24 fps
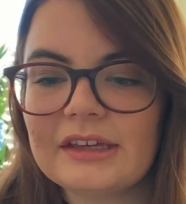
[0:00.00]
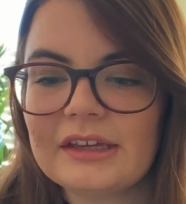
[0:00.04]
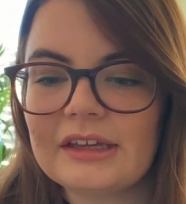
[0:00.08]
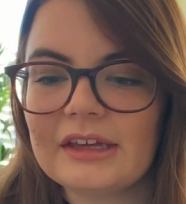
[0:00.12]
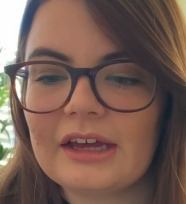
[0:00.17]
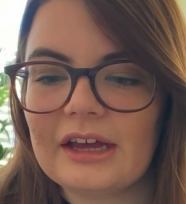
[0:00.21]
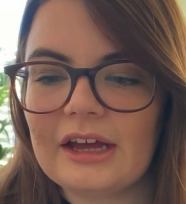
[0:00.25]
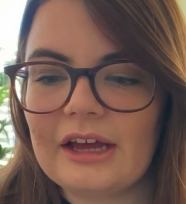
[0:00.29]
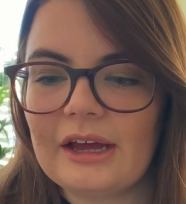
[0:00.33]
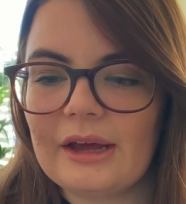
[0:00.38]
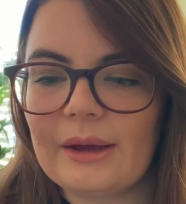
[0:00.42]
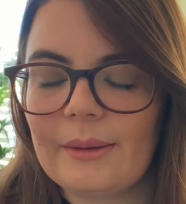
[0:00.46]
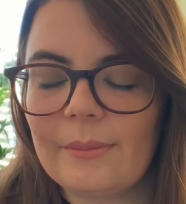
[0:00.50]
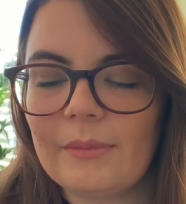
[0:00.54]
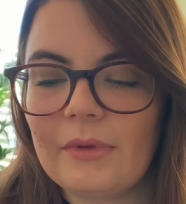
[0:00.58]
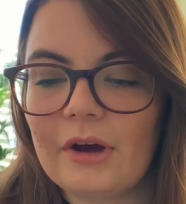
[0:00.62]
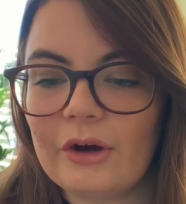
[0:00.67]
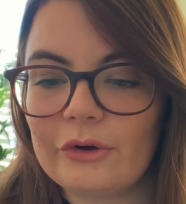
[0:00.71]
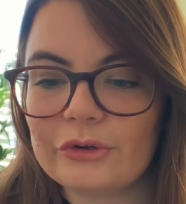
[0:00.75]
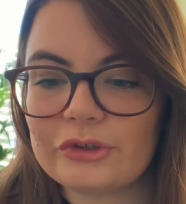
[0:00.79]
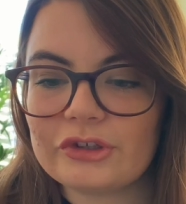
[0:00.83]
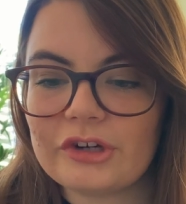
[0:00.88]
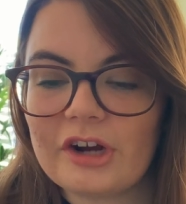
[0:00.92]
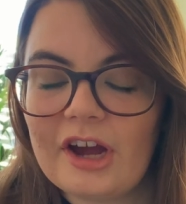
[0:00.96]
I'll
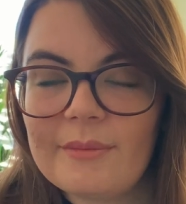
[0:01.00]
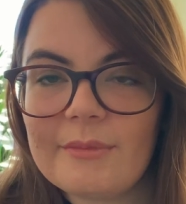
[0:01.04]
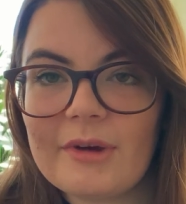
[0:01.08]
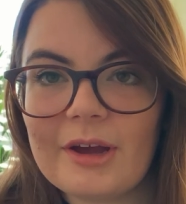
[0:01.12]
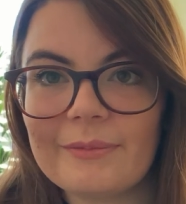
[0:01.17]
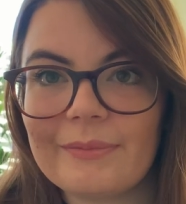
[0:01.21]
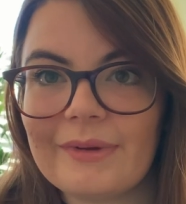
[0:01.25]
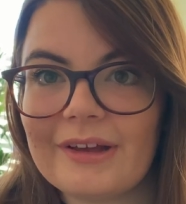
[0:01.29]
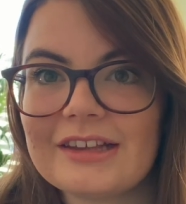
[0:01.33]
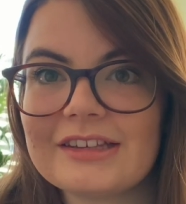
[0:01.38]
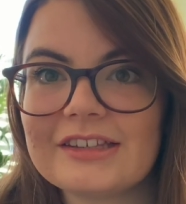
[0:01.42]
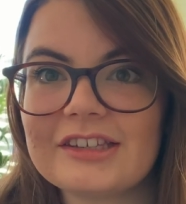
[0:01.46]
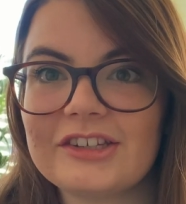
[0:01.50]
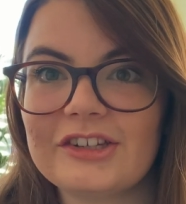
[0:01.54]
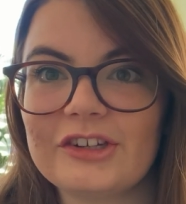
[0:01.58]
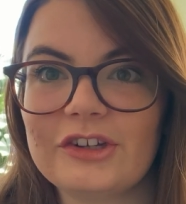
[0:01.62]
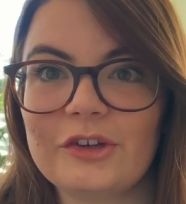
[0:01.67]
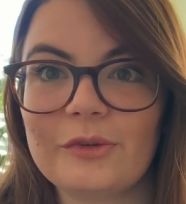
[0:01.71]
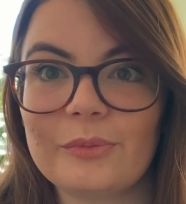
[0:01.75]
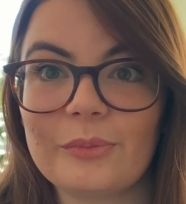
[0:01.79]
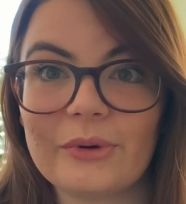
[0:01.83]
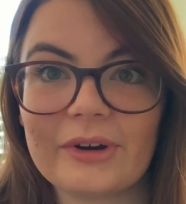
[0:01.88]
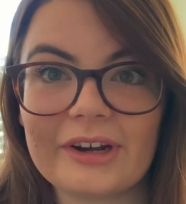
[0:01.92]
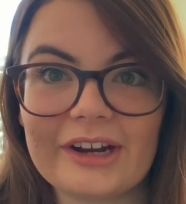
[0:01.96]
try my best to
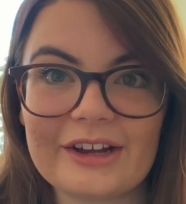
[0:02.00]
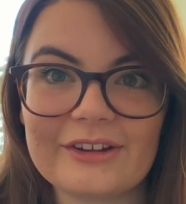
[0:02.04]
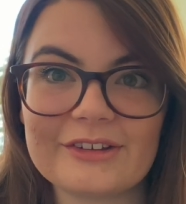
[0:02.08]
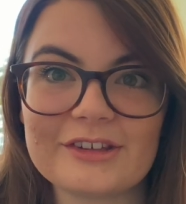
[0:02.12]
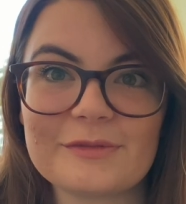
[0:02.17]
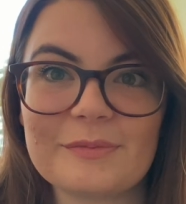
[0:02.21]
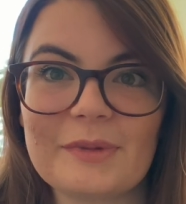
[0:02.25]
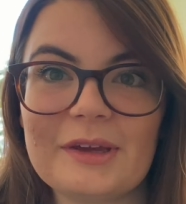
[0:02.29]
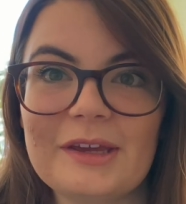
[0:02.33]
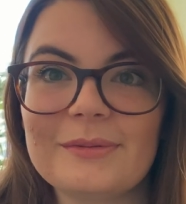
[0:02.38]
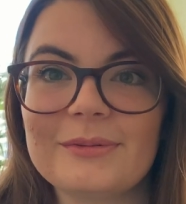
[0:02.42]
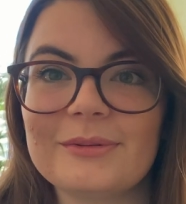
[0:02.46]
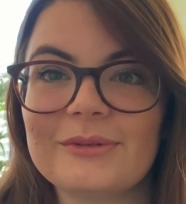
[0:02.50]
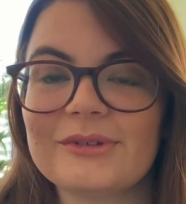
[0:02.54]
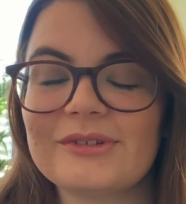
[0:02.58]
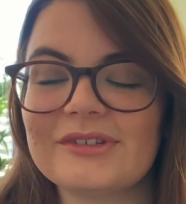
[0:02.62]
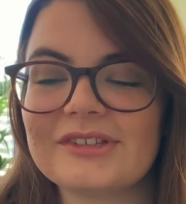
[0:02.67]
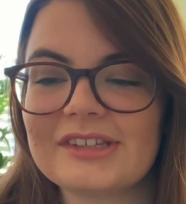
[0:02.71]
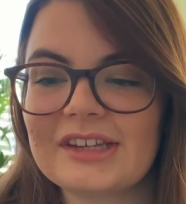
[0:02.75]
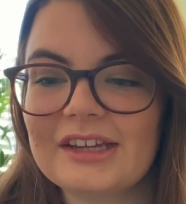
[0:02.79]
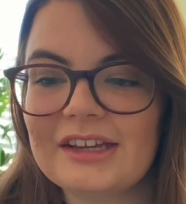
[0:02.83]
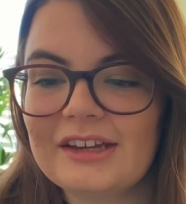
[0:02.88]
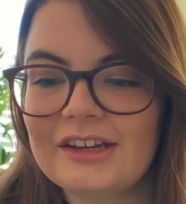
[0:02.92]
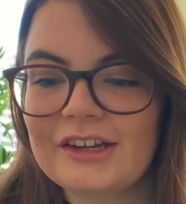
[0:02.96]
pronounce people's
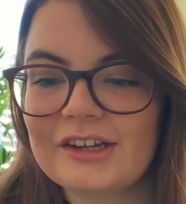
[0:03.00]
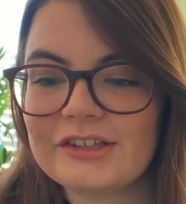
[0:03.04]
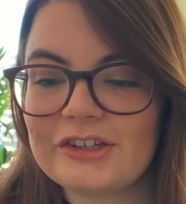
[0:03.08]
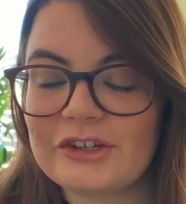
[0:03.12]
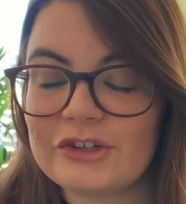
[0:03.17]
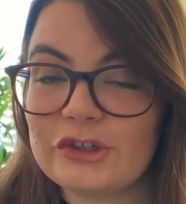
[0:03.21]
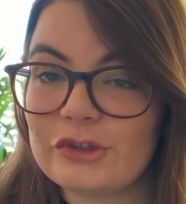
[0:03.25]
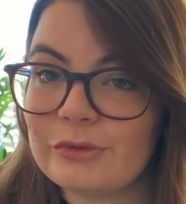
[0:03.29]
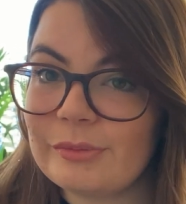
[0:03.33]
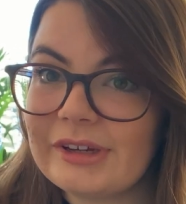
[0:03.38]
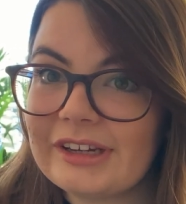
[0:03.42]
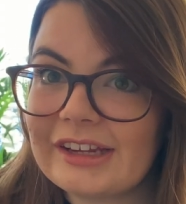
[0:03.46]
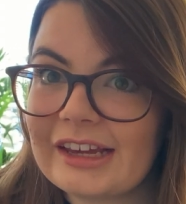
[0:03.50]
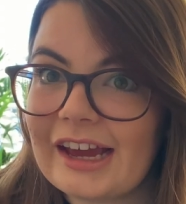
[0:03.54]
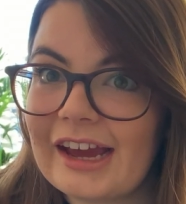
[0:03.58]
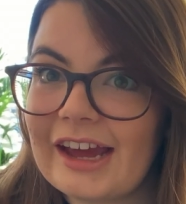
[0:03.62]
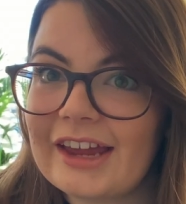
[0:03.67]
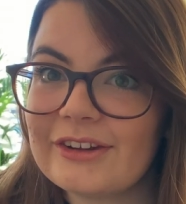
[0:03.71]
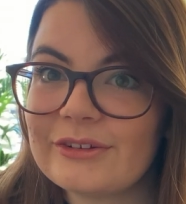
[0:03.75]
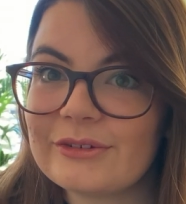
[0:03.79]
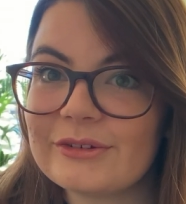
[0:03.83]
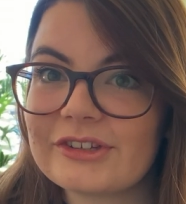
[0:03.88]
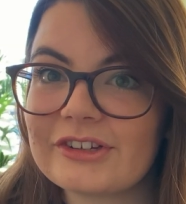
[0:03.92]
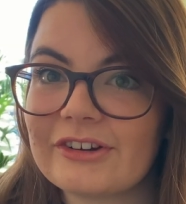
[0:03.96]
social media
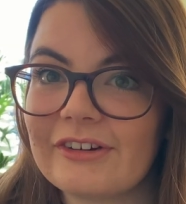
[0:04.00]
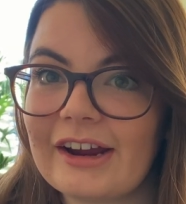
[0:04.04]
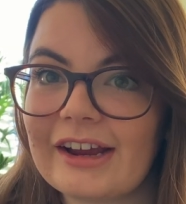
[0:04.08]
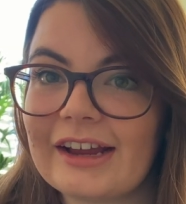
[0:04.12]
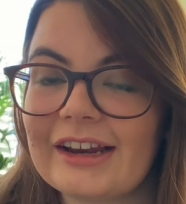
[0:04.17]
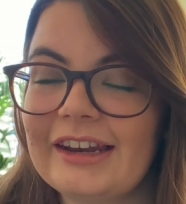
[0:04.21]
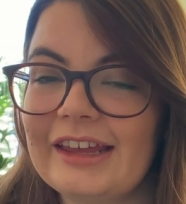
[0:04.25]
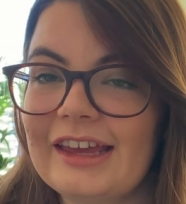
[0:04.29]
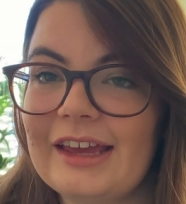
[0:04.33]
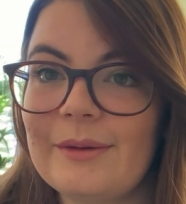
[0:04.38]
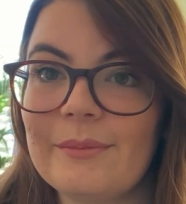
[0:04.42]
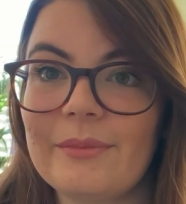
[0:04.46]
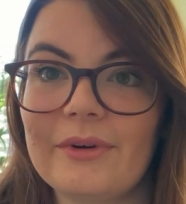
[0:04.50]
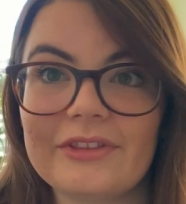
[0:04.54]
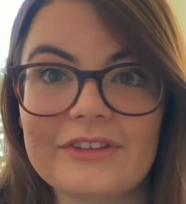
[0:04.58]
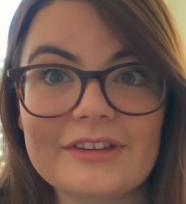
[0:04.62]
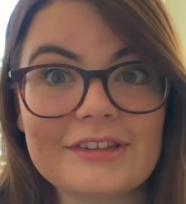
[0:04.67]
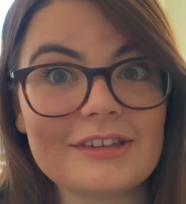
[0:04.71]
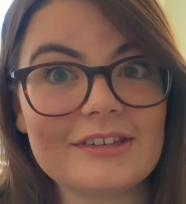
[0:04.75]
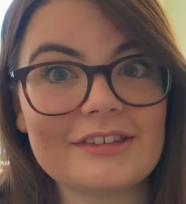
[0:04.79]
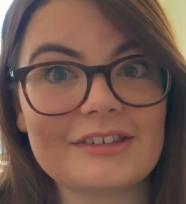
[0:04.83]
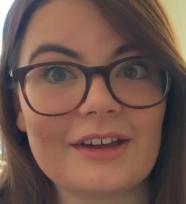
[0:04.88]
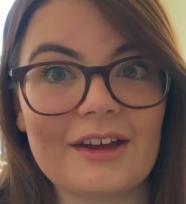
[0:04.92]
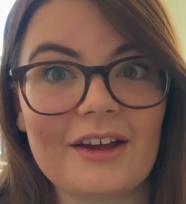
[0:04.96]
handles correctly, but this
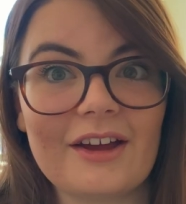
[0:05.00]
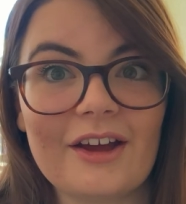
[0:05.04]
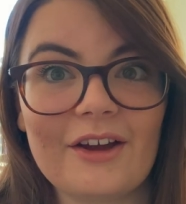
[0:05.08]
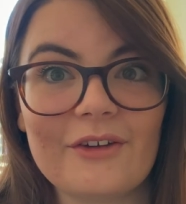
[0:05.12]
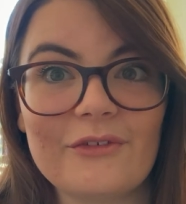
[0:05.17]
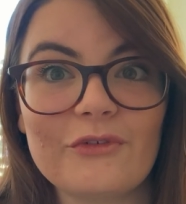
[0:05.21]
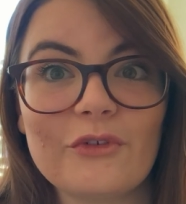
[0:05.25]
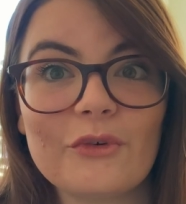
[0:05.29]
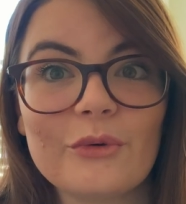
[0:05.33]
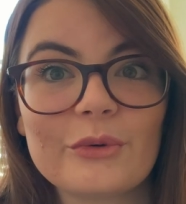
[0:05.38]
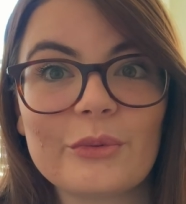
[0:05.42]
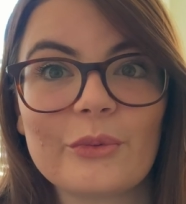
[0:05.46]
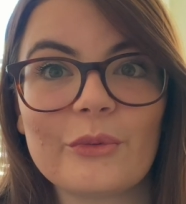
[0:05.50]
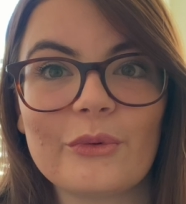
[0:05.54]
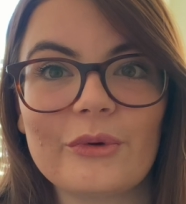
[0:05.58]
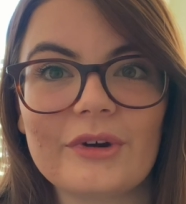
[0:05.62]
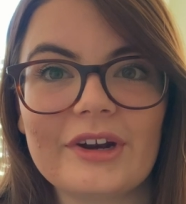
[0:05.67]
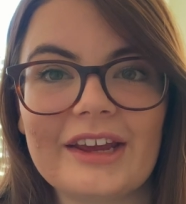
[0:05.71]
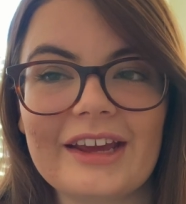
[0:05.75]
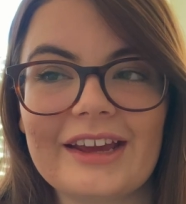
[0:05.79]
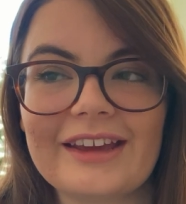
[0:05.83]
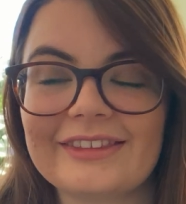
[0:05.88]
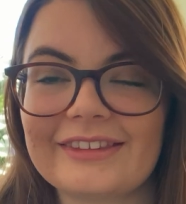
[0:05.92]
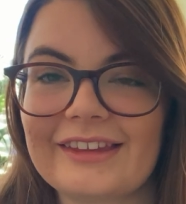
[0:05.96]
is a forward
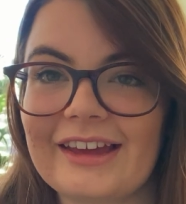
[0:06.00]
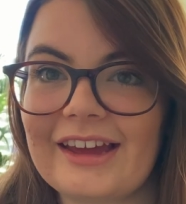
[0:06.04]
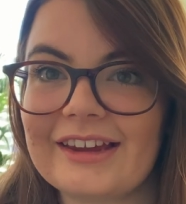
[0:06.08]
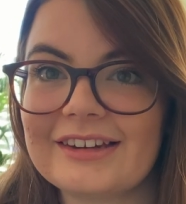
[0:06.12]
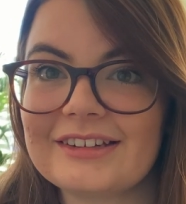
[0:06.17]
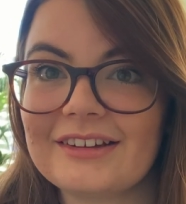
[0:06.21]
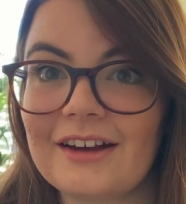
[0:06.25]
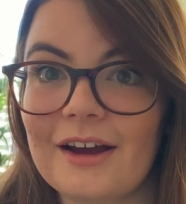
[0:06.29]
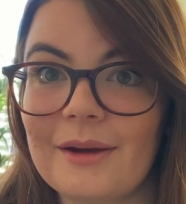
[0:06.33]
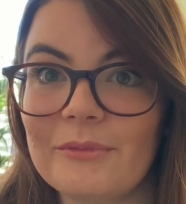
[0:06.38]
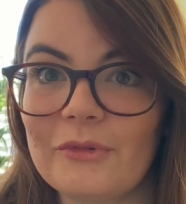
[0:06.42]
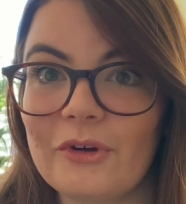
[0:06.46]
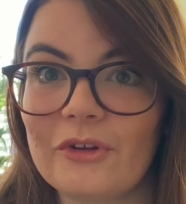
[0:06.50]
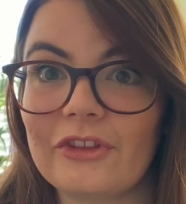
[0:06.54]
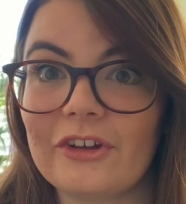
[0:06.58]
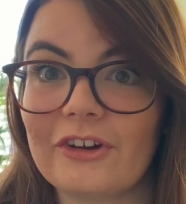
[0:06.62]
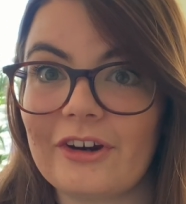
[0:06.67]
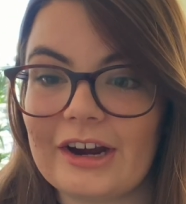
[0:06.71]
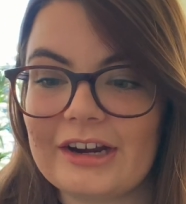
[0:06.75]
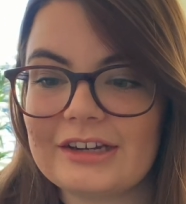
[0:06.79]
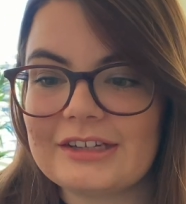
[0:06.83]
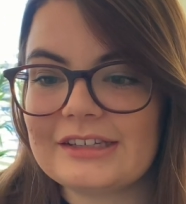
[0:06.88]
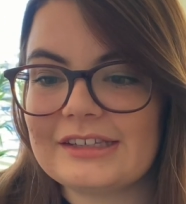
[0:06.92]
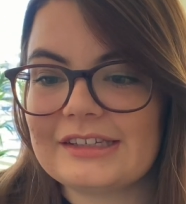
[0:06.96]
warning that I'm not the
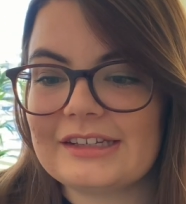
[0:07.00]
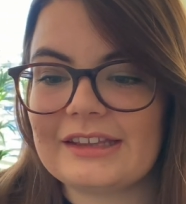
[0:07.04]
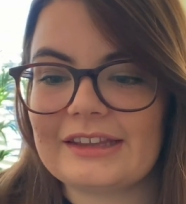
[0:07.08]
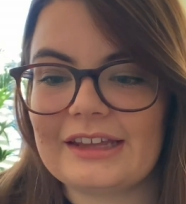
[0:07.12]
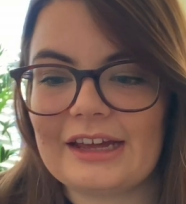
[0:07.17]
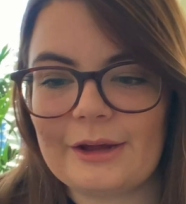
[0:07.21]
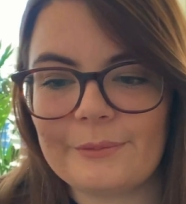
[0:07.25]
greatest at that.